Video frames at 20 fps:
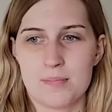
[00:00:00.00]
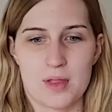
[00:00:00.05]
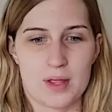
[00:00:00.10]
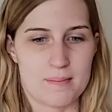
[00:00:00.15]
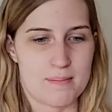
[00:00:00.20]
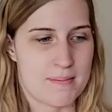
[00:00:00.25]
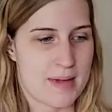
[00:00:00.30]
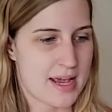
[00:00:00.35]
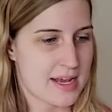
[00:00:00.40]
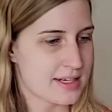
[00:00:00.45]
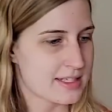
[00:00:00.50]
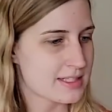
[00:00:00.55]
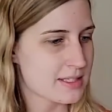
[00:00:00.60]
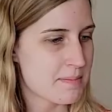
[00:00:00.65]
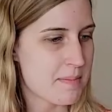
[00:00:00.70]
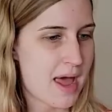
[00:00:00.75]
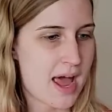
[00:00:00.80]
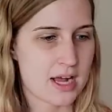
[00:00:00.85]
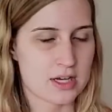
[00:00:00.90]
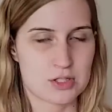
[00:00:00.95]
make
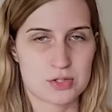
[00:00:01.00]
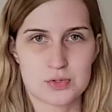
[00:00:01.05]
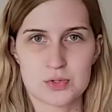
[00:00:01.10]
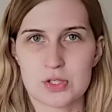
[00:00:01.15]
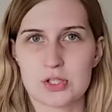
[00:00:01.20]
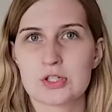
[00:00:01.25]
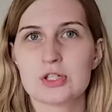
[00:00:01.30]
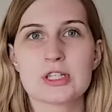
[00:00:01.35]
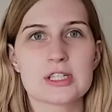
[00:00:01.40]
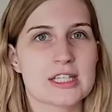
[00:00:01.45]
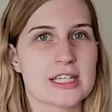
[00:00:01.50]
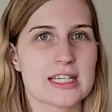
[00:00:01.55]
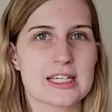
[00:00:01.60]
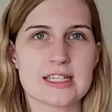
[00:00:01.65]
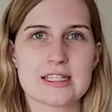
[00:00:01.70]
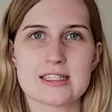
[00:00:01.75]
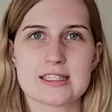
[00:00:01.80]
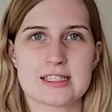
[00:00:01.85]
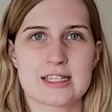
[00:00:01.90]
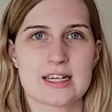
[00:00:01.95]
some extra
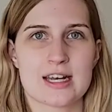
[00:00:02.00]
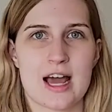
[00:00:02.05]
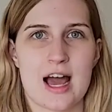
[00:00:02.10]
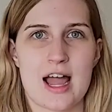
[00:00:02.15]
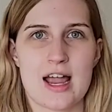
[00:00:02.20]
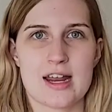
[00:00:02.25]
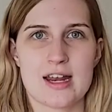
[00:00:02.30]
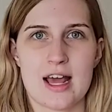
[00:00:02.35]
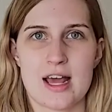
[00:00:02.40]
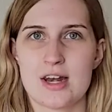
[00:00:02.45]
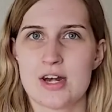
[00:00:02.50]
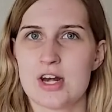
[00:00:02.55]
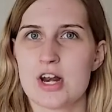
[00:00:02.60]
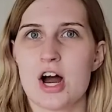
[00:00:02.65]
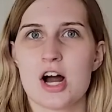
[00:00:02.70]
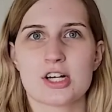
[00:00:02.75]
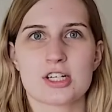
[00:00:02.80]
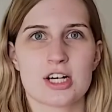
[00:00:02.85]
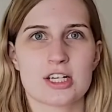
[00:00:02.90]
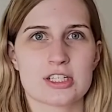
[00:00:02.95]
cookies tonight and
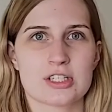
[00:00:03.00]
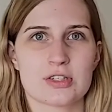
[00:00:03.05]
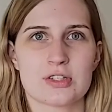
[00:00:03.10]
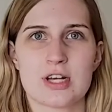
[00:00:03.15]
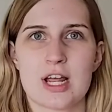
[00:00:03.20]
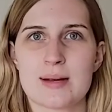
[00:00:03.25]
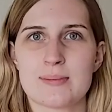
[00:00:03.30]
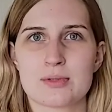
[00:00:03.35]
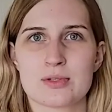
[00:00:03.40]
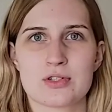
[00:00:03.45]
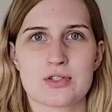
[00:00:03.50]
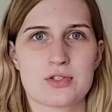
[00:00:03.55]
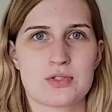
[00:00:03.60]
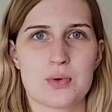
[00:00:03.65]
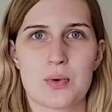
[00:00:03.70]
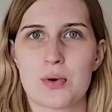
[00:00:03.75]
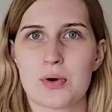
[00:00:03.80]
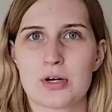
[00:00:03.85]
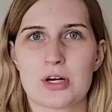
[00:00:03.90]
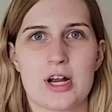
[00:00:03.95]
knock on your neighbor's
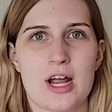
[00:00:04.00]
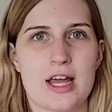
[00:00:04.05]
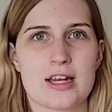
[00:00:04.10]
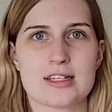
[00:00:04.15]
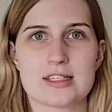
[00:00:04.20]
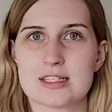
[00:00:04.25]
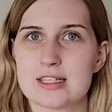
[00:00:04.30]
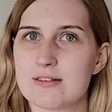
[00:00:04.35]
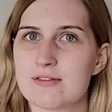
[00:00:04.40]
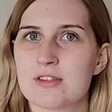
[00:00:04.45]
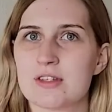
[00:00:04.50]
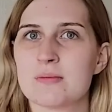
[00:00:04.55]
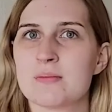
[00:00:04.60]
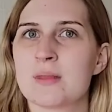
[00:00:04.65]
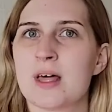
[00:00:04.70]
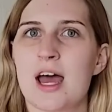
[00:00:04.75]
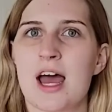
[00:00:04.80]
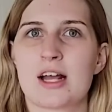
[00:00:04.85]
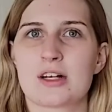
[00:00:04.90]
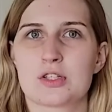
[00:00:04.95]
door and give them
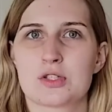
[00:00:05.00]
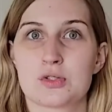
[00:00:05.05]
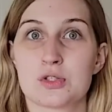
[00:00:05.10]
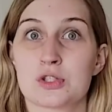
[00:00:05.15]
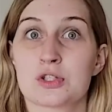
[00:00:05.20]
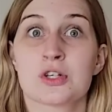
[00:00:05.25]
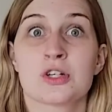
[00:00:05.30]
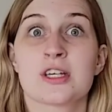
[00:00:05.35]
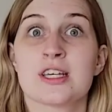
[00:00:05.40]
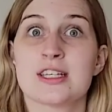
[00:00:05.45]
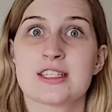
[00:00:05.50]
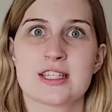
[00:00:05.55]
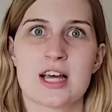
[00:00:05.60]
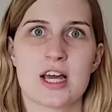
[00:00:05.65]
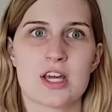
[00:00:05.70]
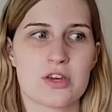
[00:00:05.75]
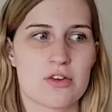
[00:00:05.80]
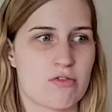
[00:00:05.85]
the extra cookies that